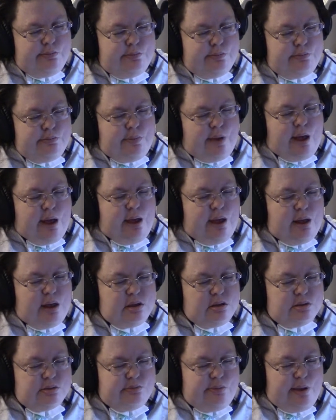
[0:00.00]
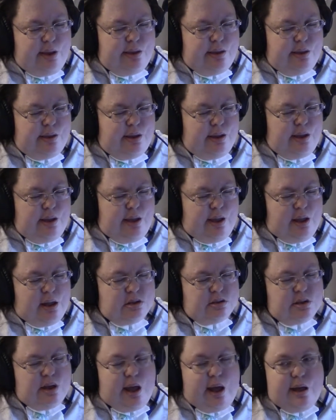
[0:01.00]
my husband
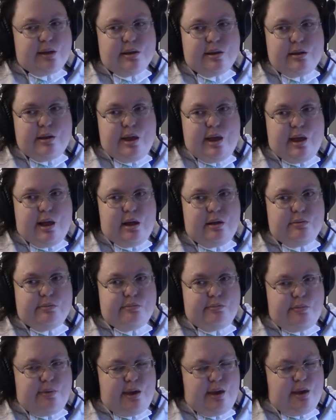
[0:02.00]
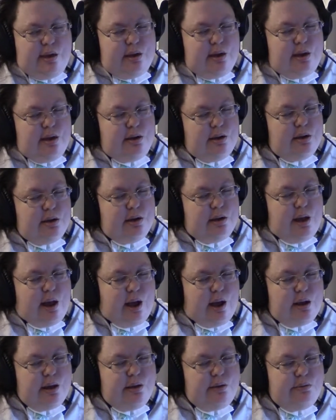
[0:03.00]
has had to help me in a
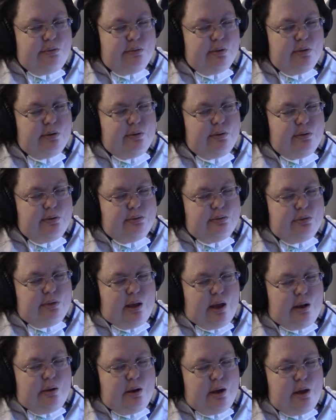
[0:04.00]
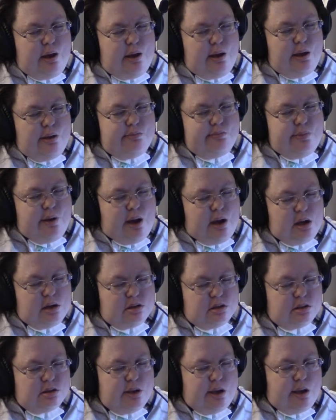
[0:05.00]
lot of very
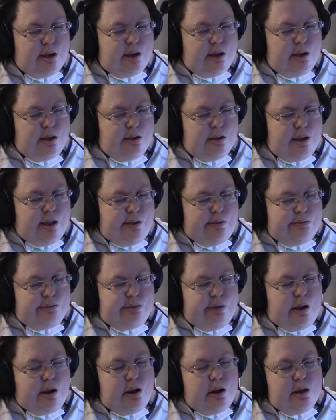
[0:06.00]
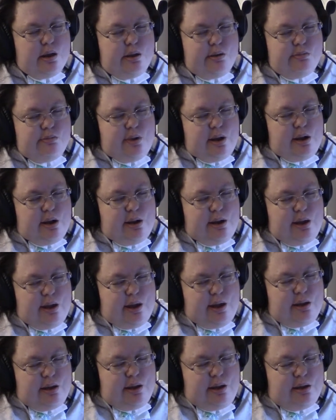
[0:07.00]
embarrassing, very
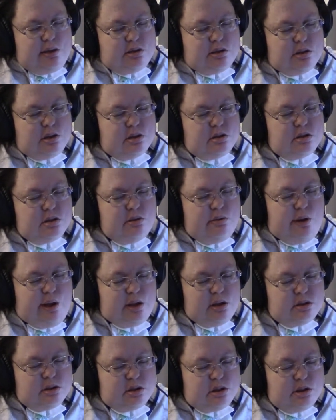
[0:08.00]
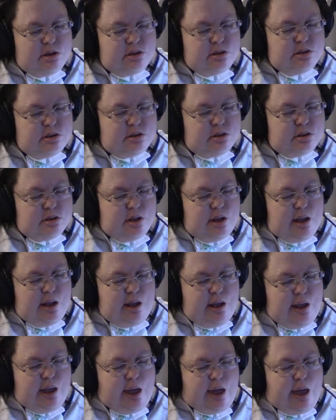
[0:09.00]
humiliating situations.
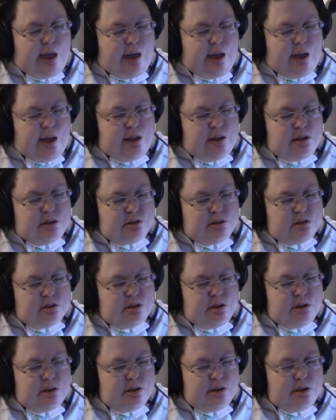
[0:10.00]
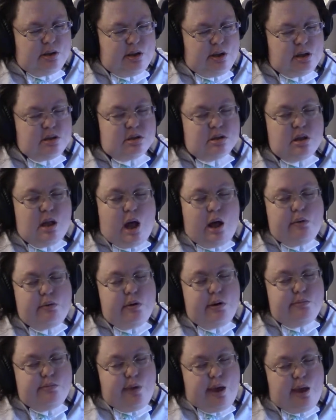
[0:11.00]
And it's not
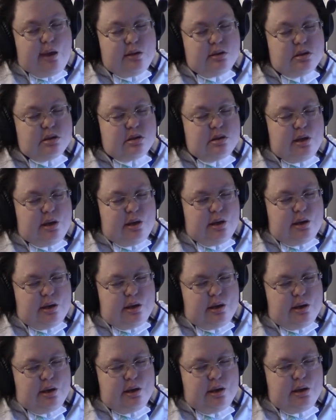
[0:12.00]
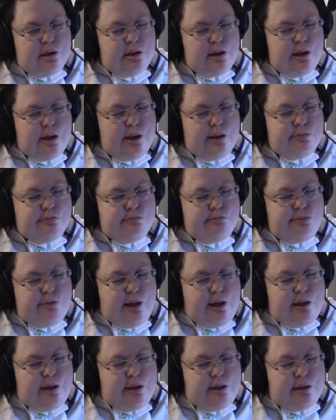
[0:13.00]
romantic,
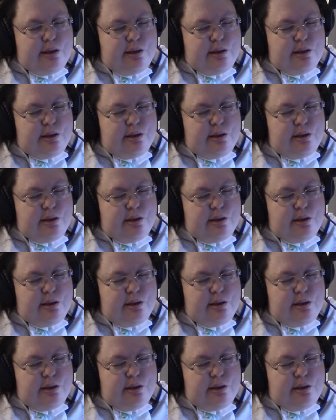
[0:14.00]
but